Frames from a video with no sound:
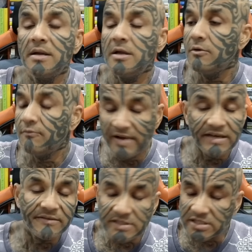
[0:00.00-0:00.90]

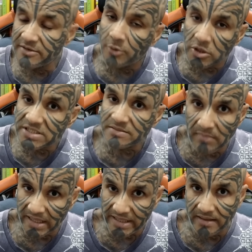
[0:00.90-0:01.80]
whenever she wants
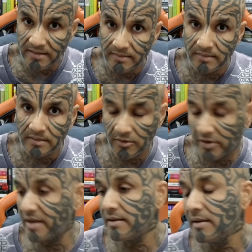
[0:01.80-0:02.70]
money,
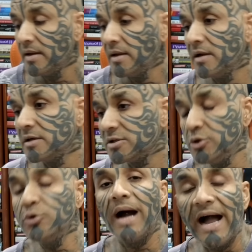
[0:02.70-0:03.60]
okay,
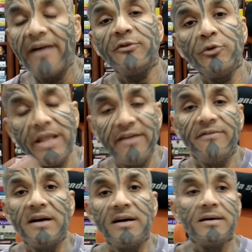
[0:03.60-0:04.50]
you have to give
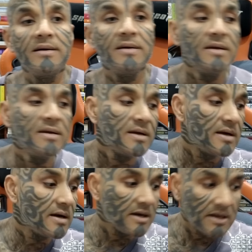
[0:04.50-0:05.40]
her
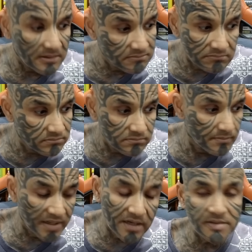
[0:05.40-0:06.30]
uh,
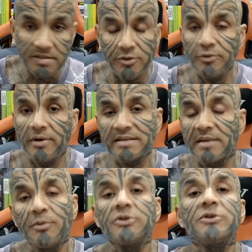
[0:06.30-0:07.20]
because you are
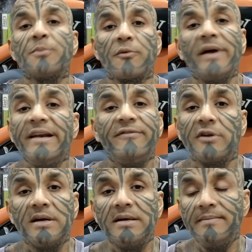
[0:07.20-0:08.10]
supposed to provide for
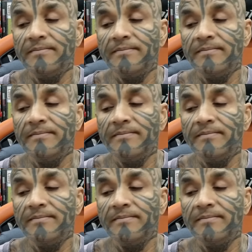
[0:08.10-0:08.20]
her.